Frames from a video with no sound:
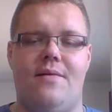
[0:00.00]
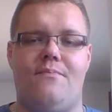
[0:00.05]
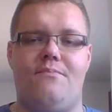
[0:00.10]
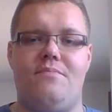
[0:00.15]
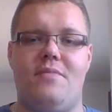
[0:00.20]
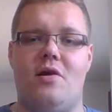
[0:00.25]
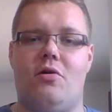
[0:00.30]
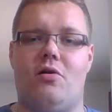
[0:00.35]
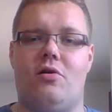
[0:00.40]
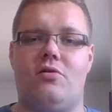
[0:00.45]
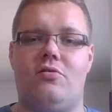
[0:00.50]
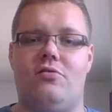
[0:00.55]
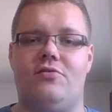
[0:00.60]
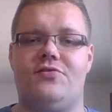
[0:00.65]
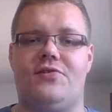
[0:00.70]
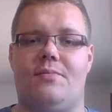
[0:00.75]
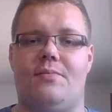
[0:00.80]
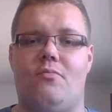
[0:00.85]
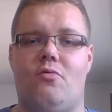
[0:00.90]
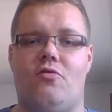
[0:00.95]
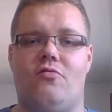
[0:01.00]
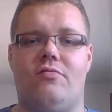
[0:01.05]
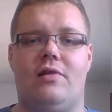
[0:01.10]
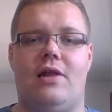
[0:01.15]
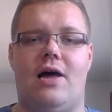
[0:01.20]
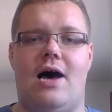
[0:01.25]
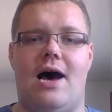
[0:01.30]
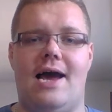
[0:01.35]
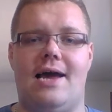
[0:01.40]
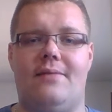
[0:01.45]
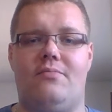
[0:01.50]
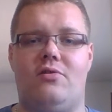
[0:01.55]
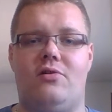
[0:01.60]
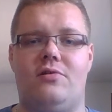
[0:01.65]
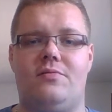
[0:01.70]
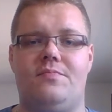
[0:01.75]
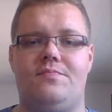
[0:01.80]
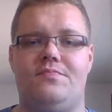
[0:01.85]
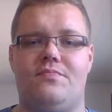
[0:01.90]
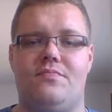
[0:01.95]
Miracles are more
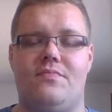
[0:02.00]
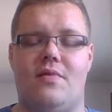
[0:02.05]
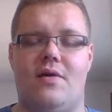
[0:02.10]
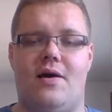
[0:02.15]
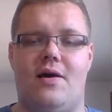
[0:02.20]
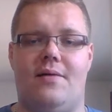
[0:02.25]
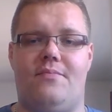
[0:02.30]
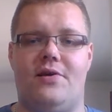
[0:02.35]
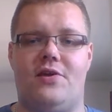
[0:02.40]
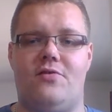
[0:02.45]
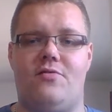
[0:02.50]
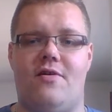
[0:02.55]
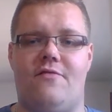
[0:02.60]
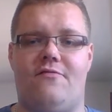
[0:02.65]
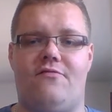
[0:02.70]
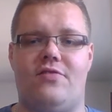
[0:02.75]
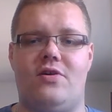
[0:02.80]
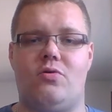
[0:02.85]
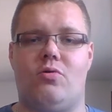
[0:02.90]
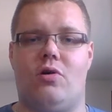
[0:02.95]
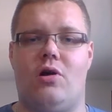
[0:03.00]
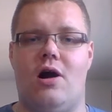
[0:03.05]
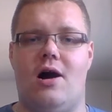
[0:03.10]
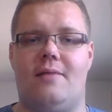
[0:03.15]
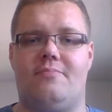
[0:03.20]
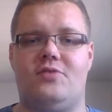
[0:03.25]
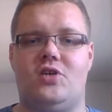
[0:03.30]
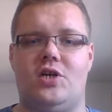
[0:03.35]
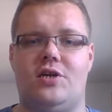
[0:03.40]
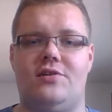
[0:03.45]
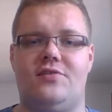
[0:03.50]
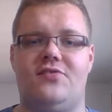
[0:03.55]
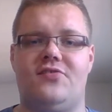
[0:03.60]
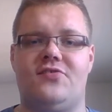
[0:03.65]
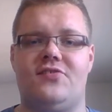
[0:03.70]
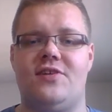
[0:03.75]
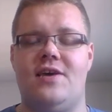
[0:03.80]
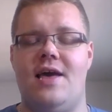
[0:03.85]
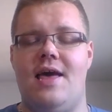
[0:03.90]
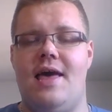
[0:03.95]
reliable, but you have fewer options.